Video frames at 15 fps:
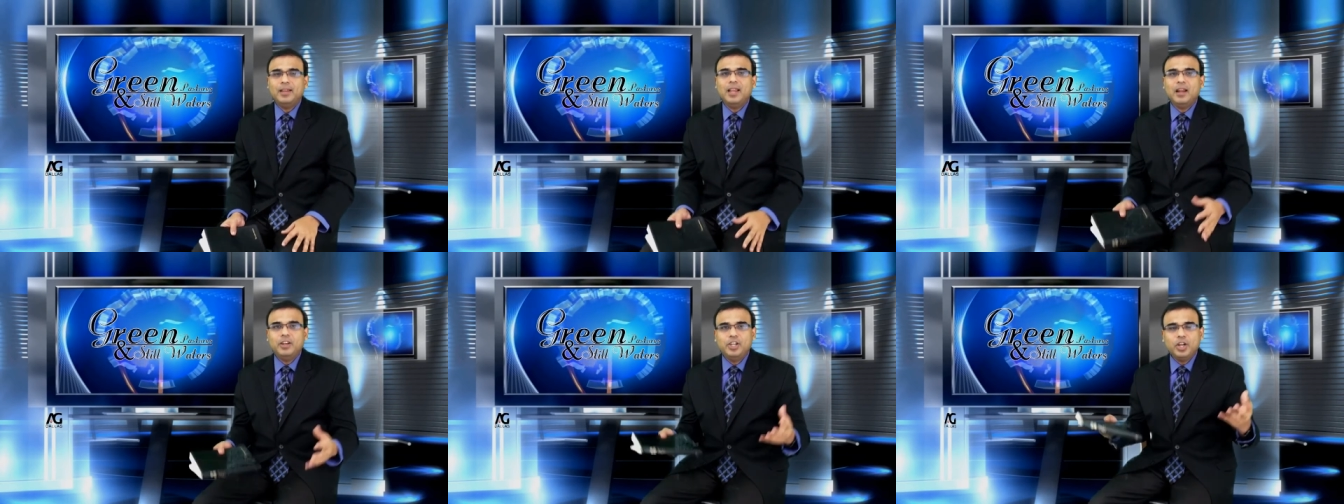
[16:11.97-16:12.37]

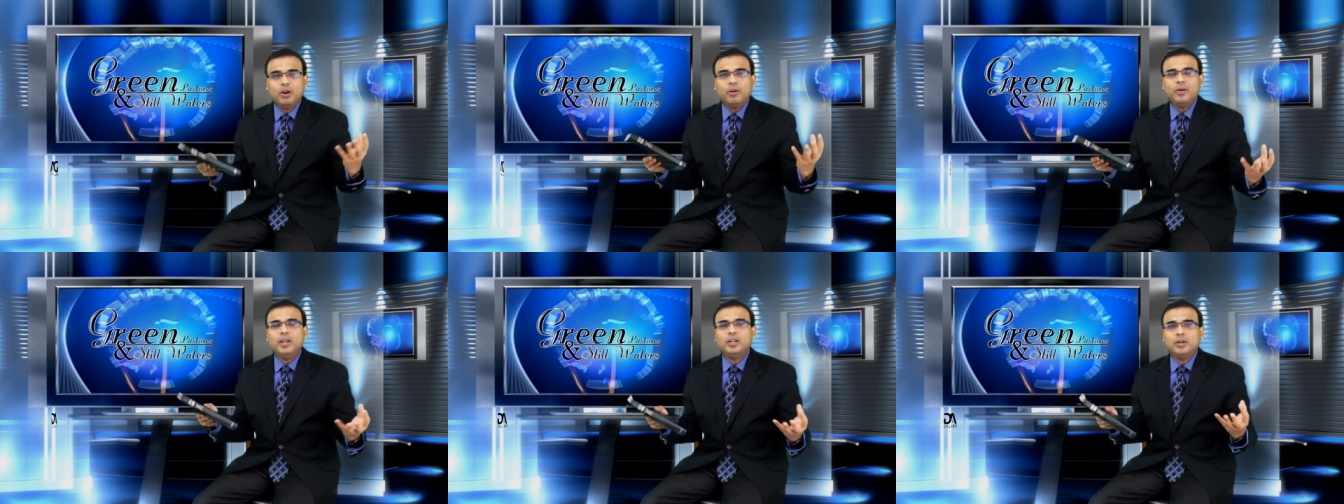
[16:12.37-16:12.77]
Enduring
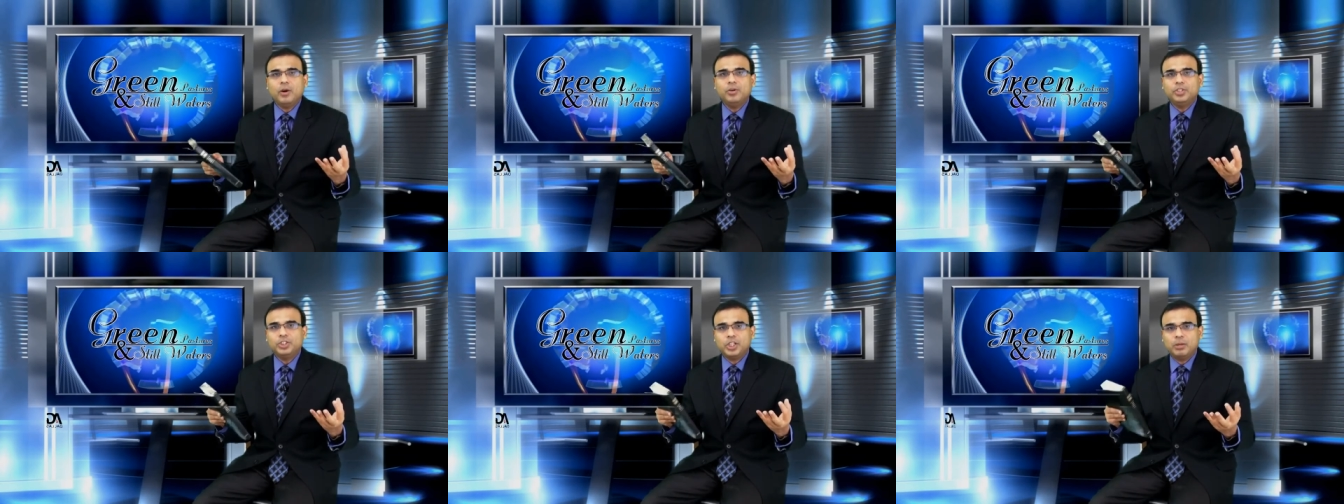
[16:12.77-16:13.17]
during
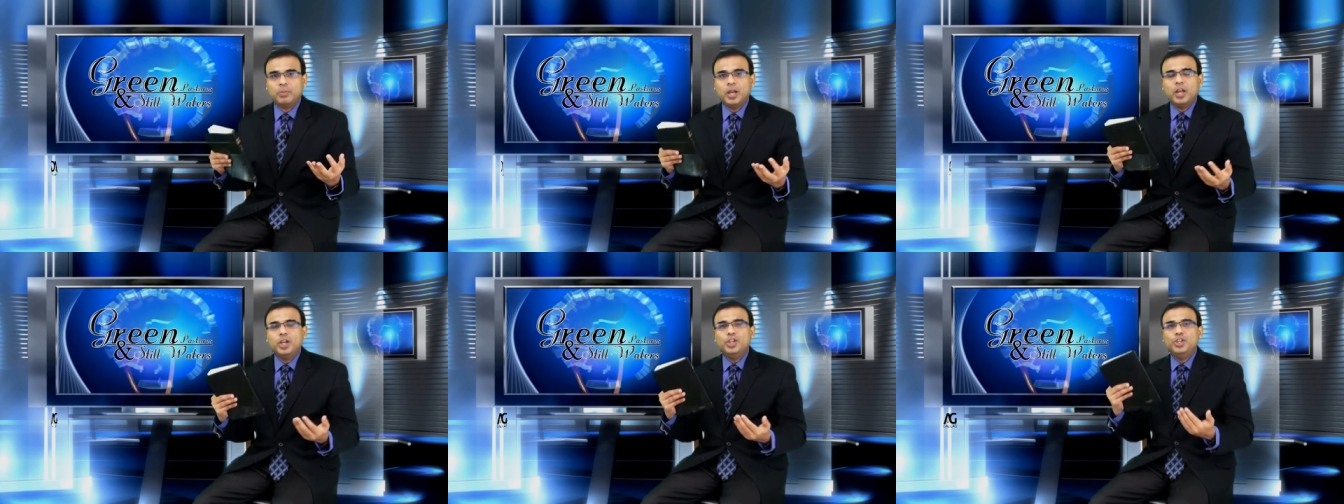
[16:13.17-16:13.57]
courtship,
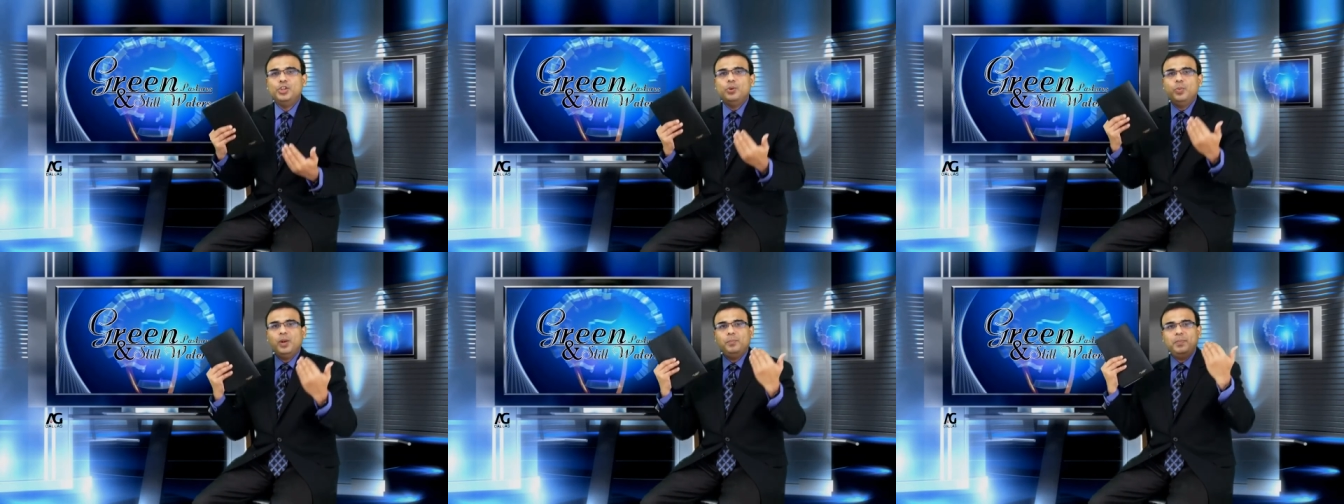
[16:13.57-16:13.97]

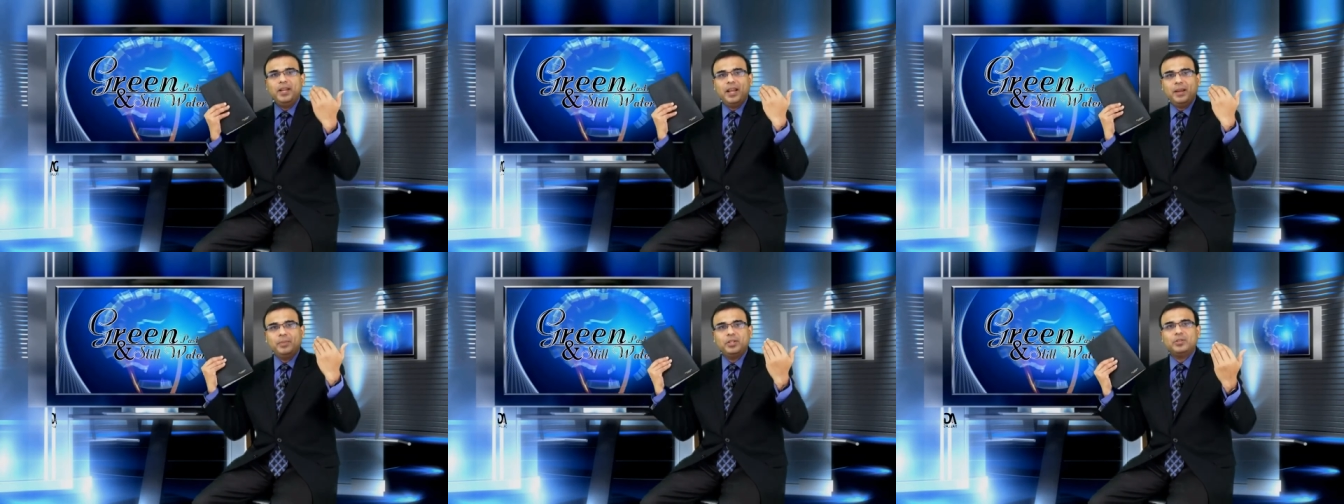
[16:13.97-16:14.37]
you will be
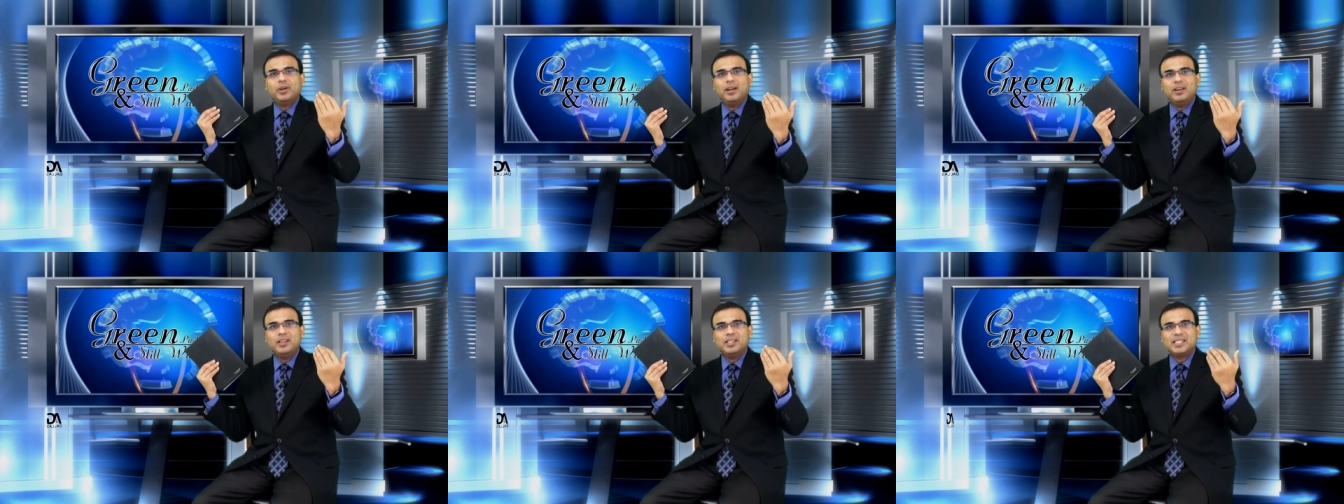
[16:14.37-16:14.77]
able to
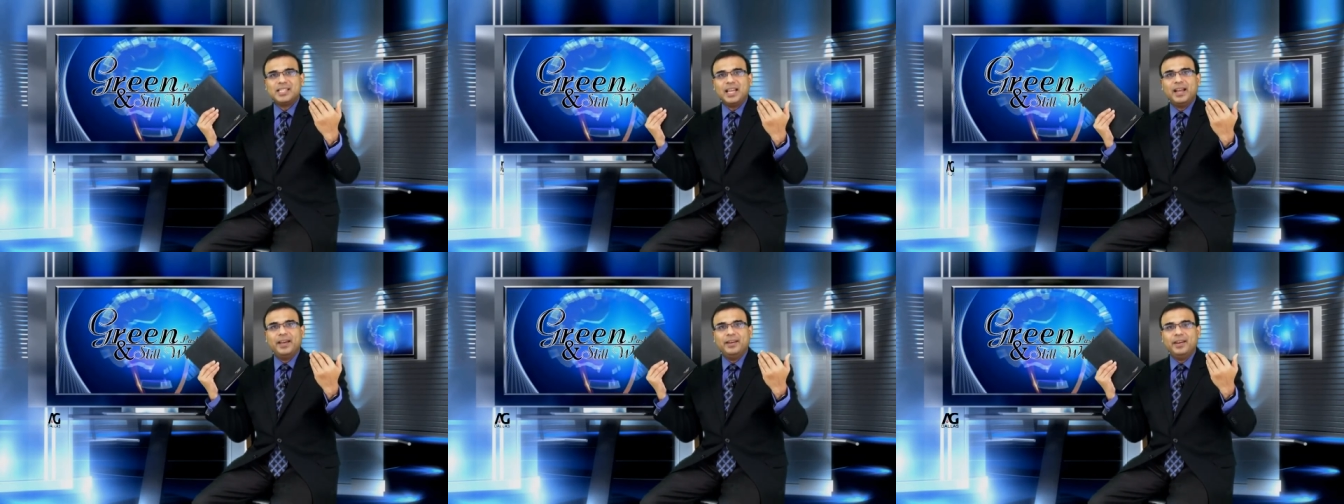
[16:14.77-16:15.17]

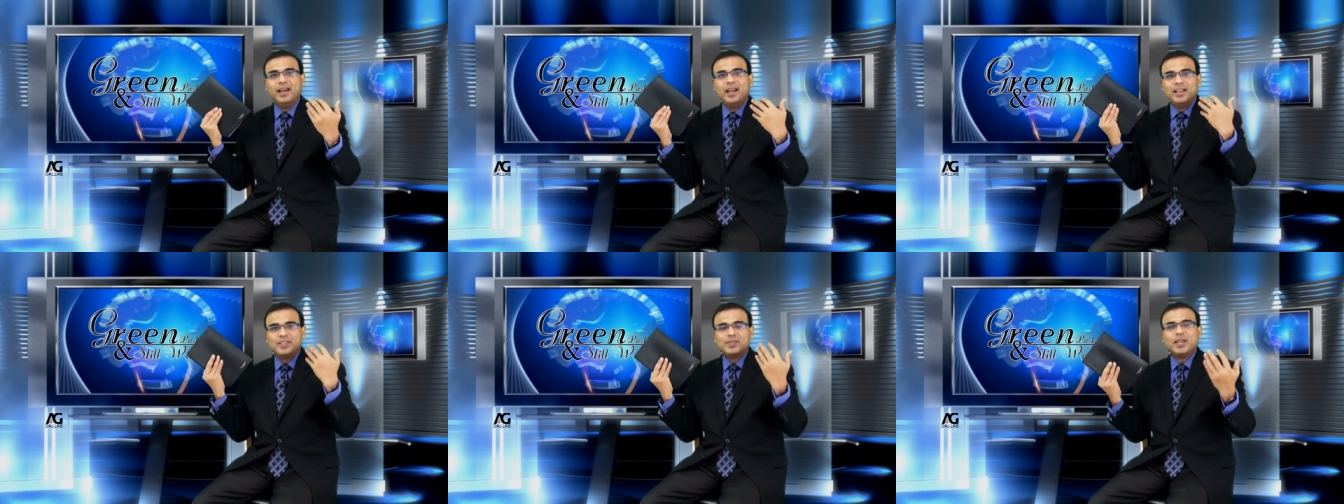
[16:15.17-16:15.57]
understand
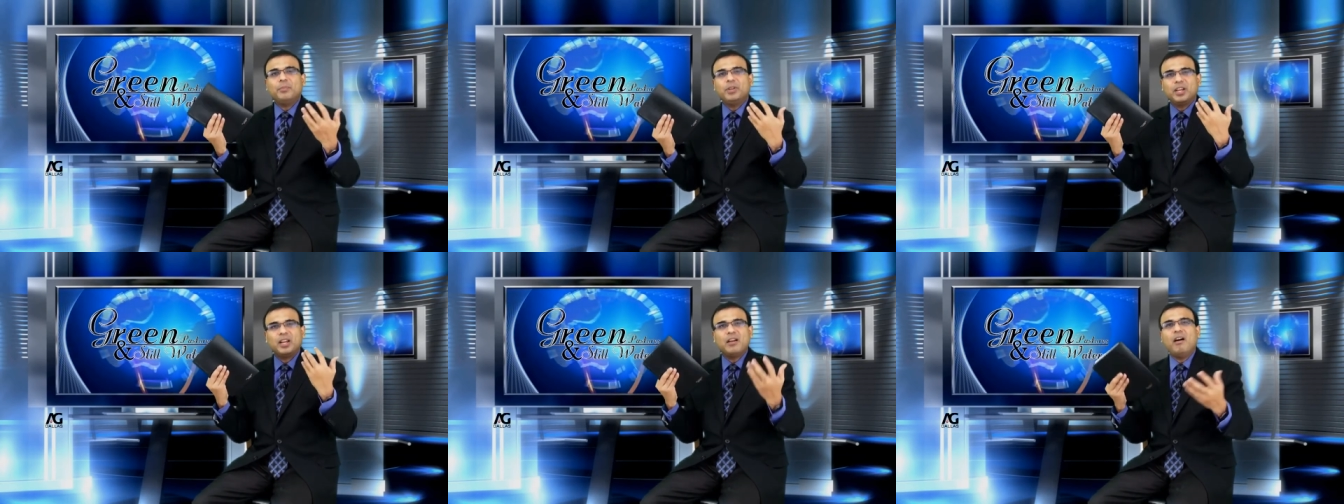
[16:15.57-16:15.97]
some
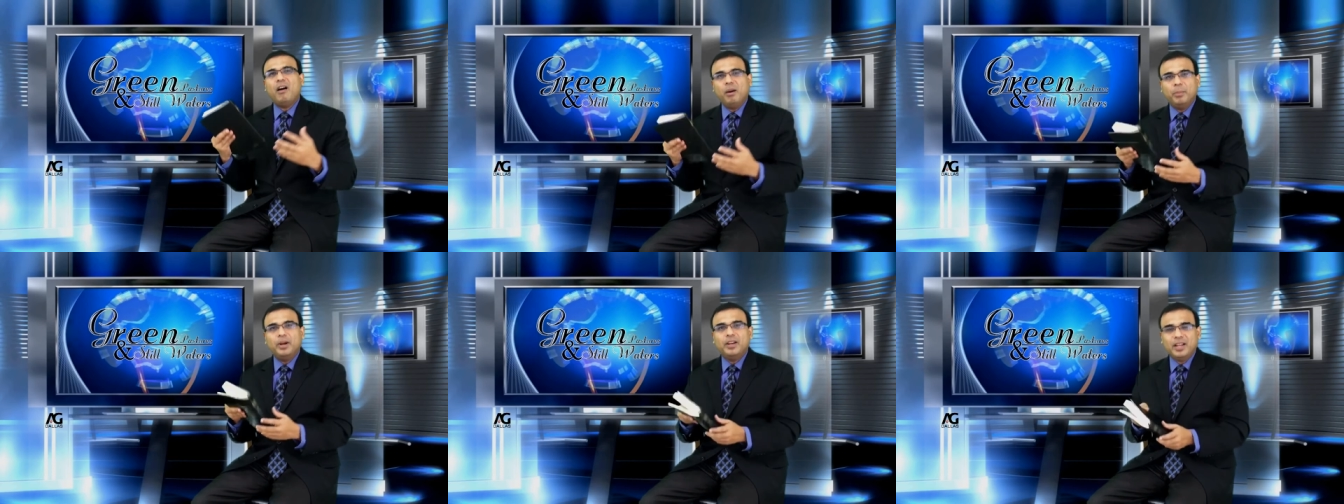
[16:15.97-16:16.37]
of the
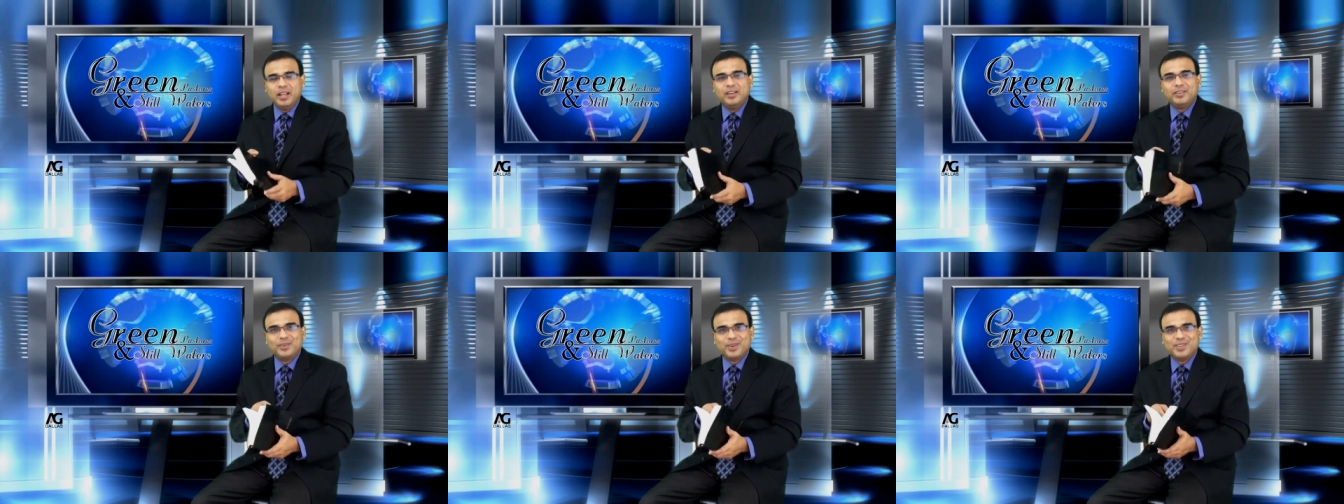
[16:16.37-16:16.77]
common
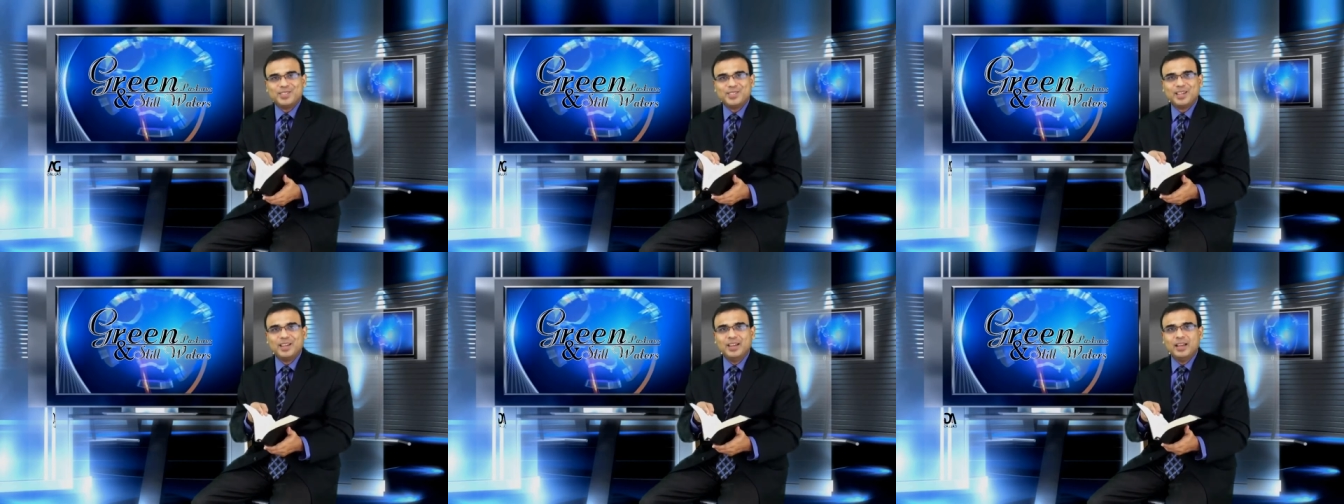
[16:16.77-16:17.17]

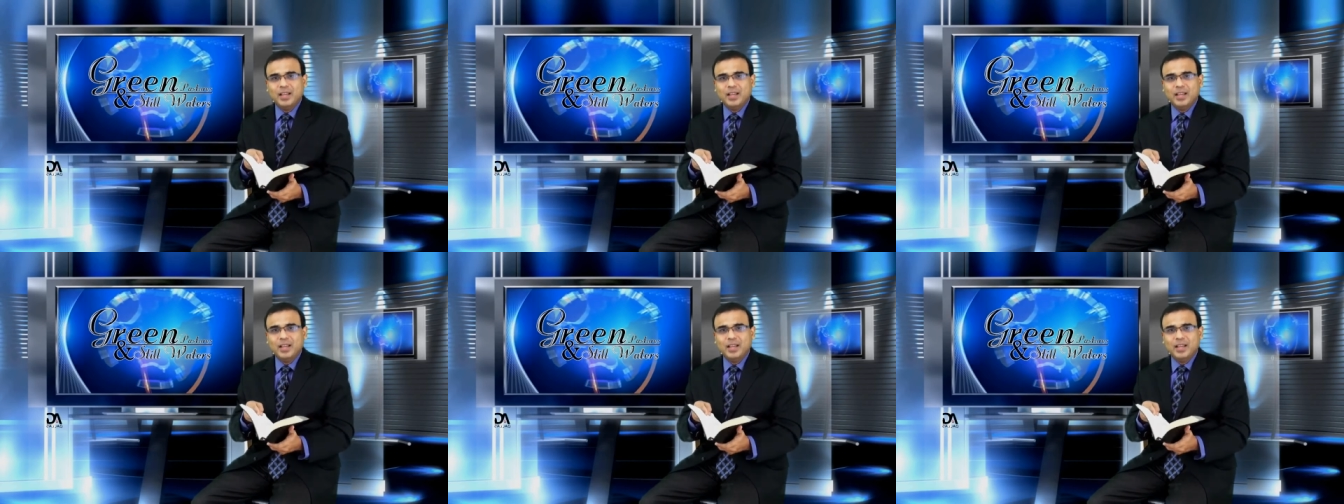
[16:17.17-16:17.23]
interest.